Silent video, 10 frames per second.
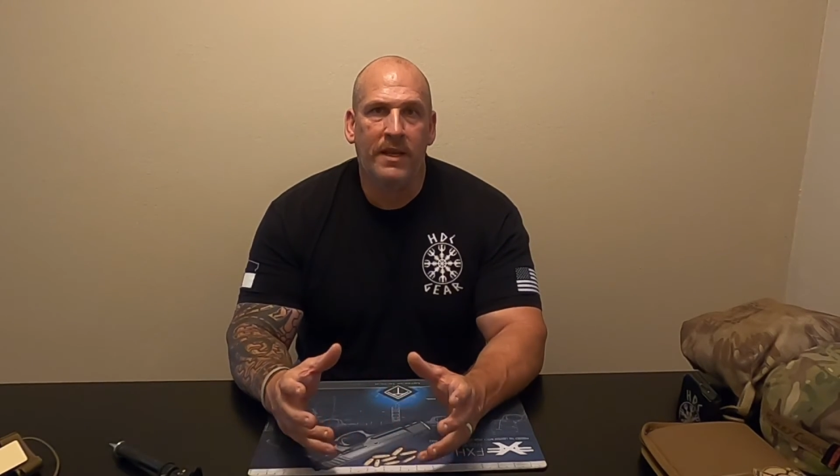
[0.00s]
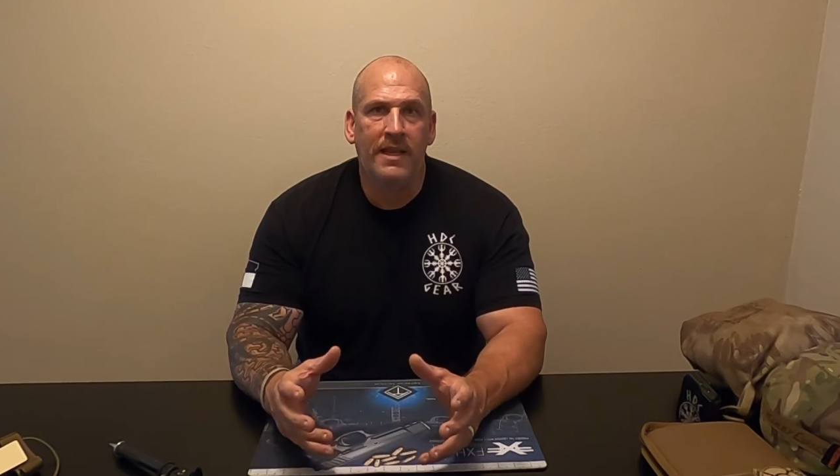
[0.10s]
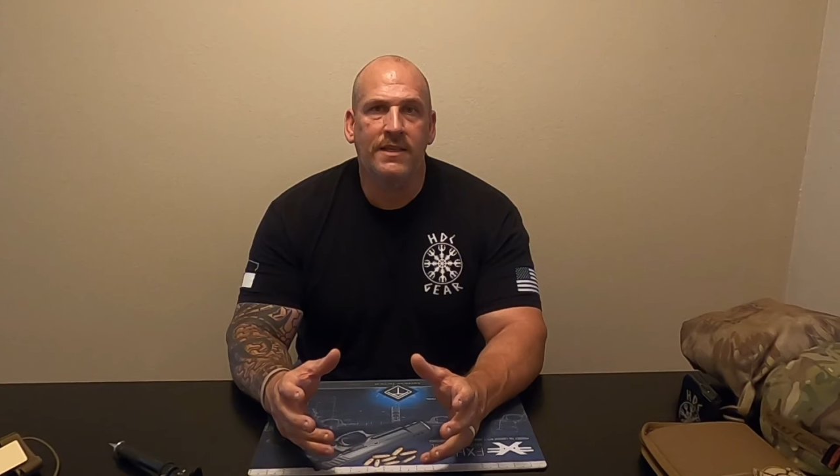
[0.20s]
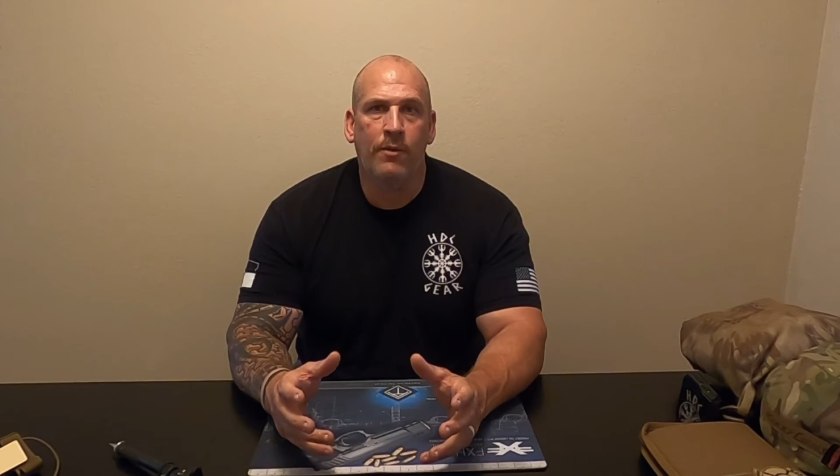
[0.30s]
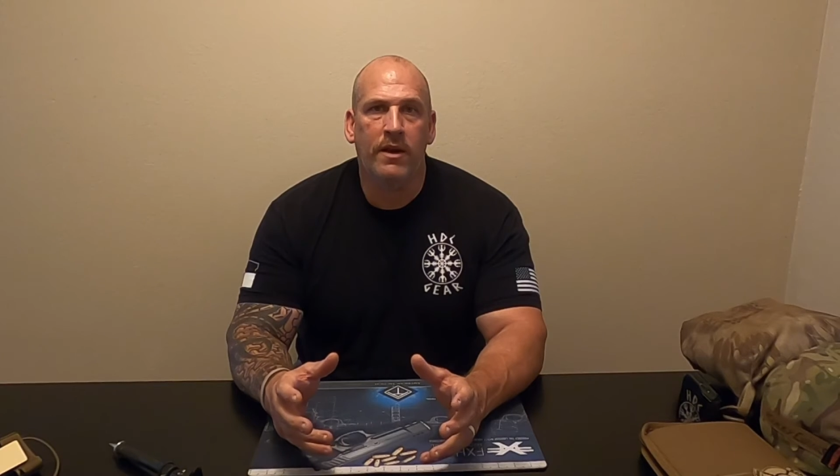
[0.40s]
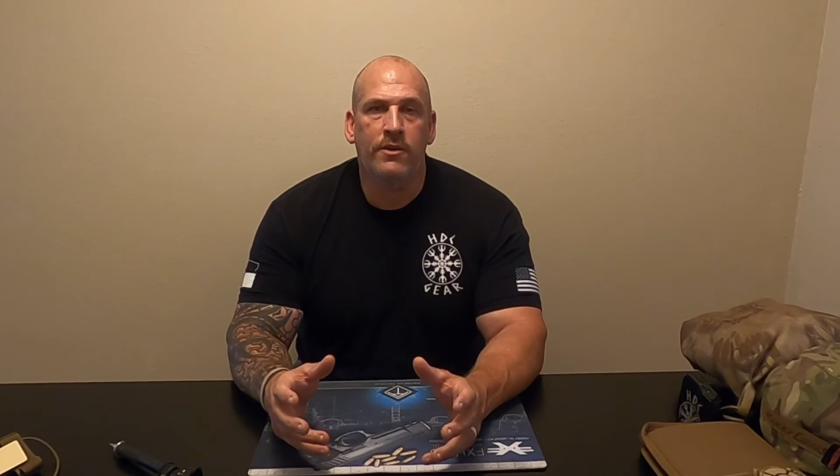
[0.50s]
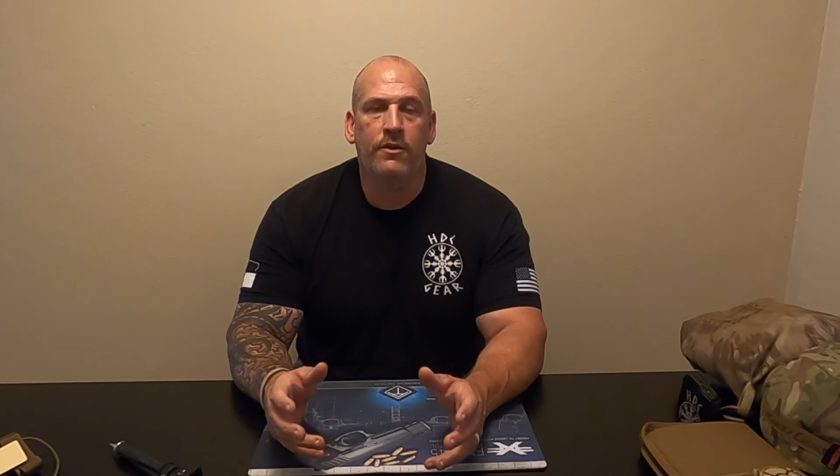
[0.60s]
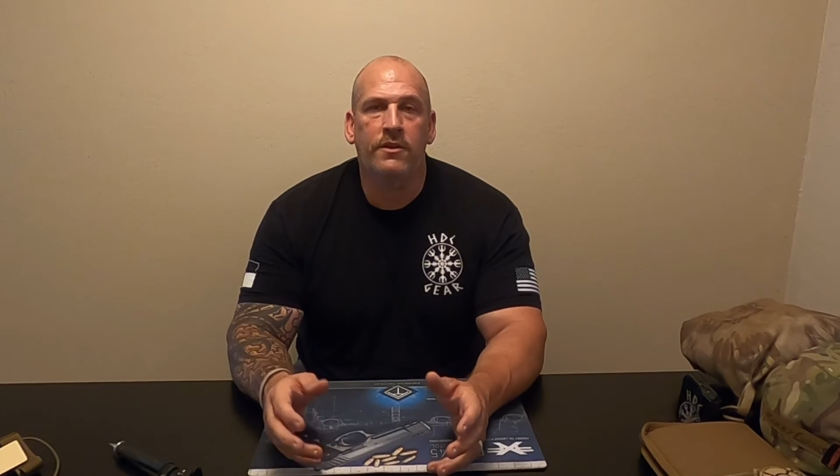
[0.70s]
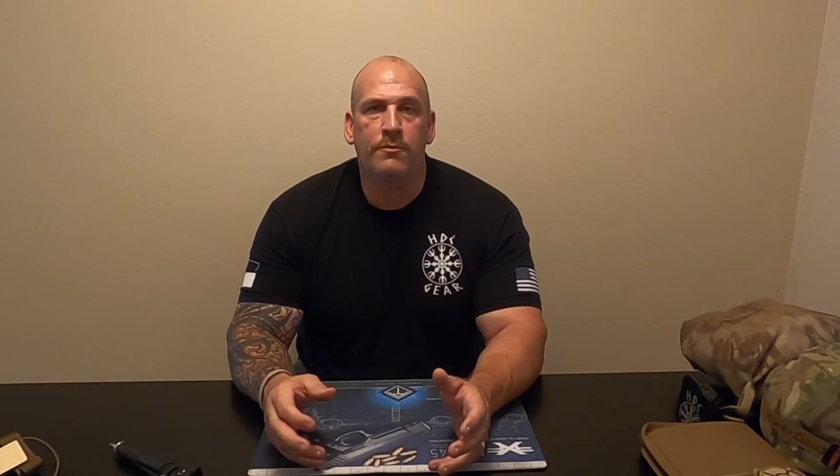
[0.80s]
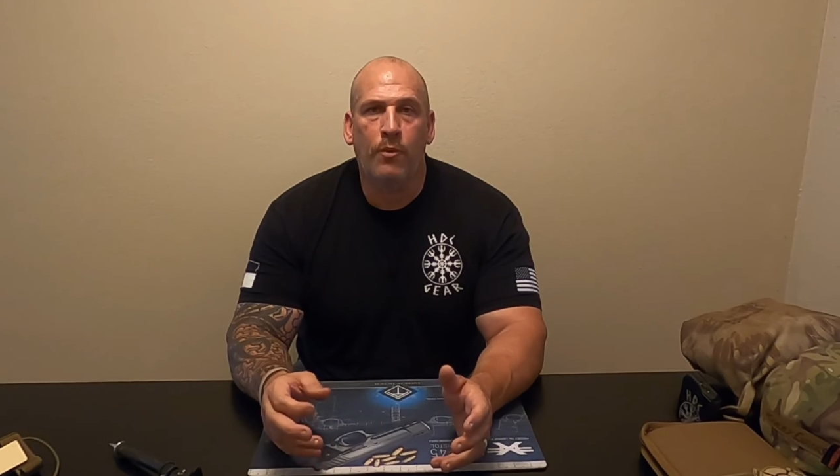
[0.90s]
and easy way to do
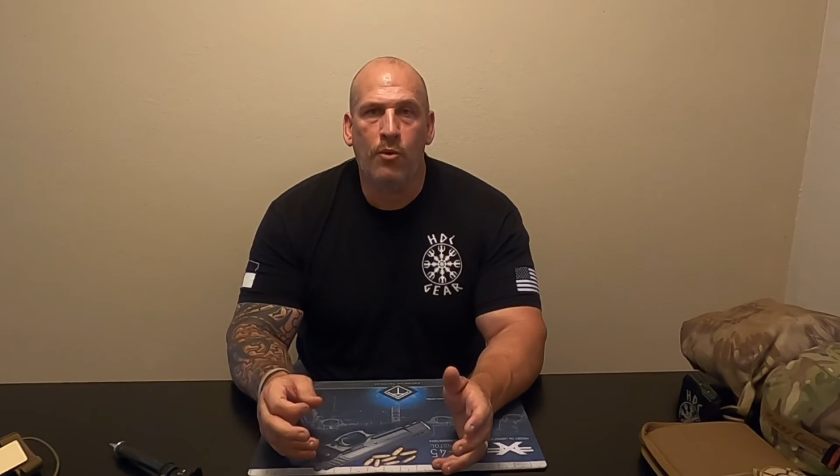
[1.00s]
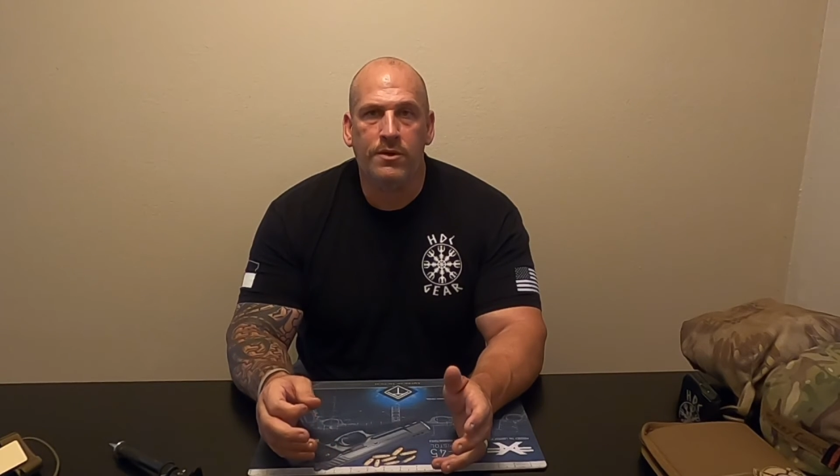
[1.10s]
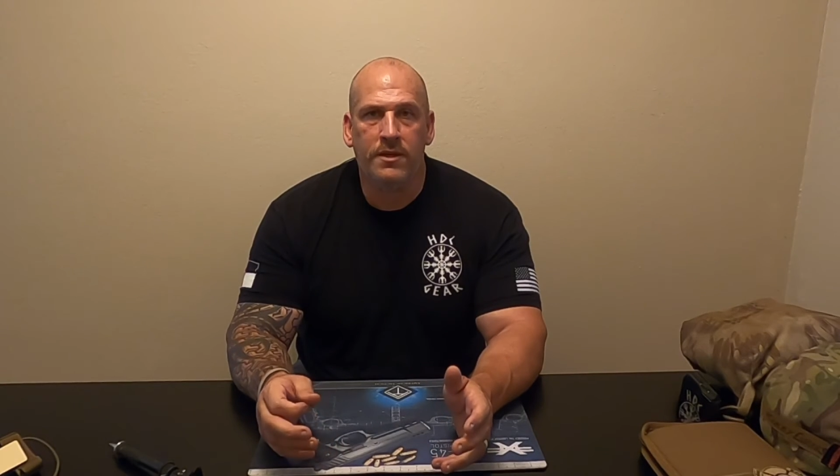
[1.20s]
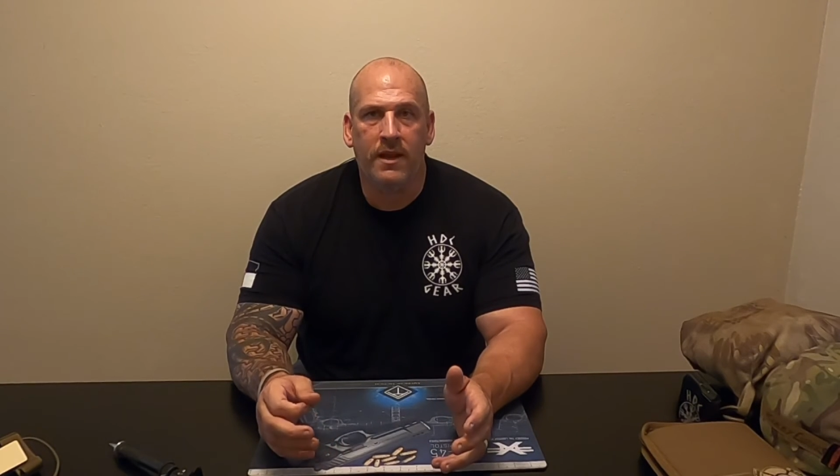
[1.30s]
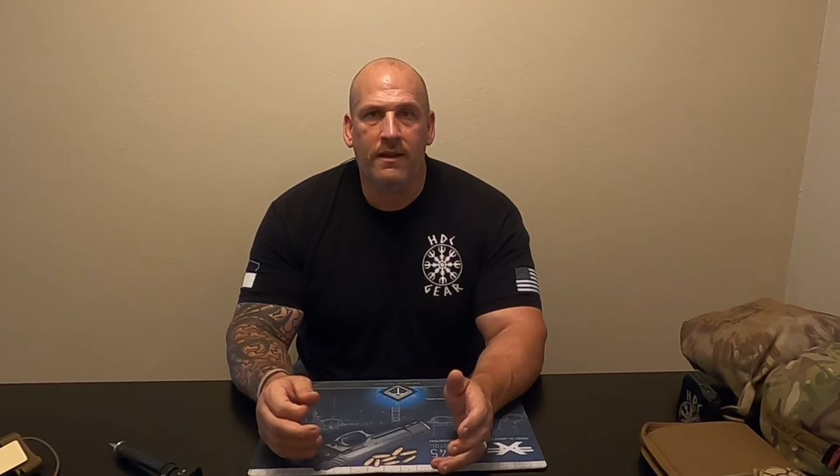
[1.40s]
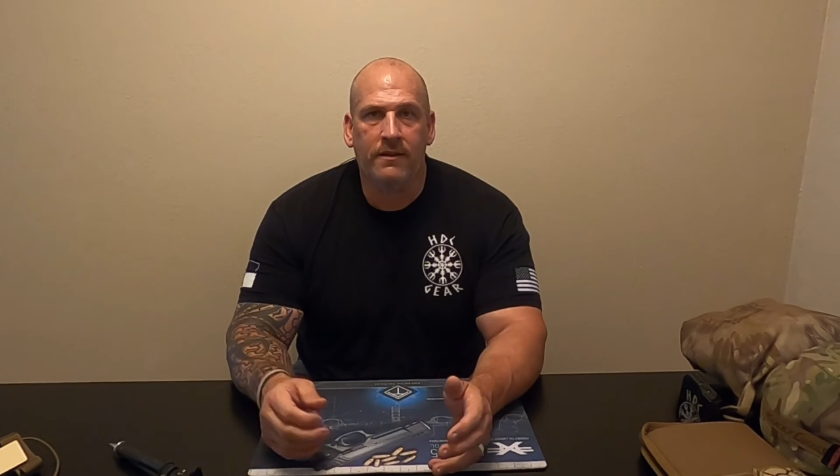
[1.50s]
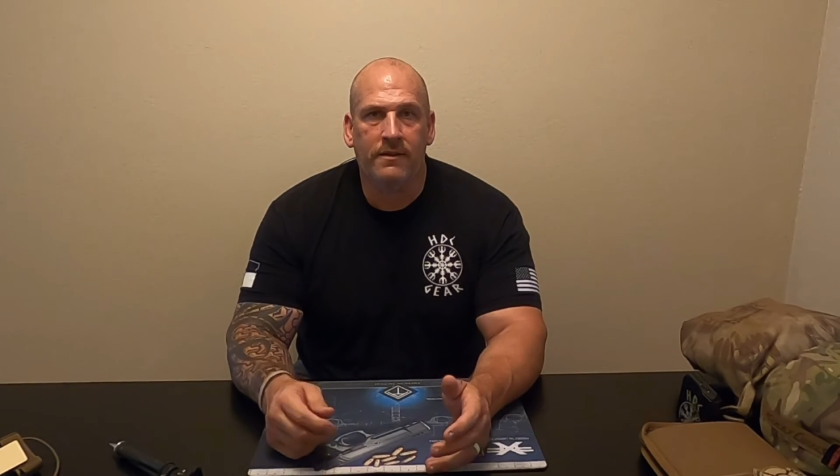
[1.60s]
it is a bore snake.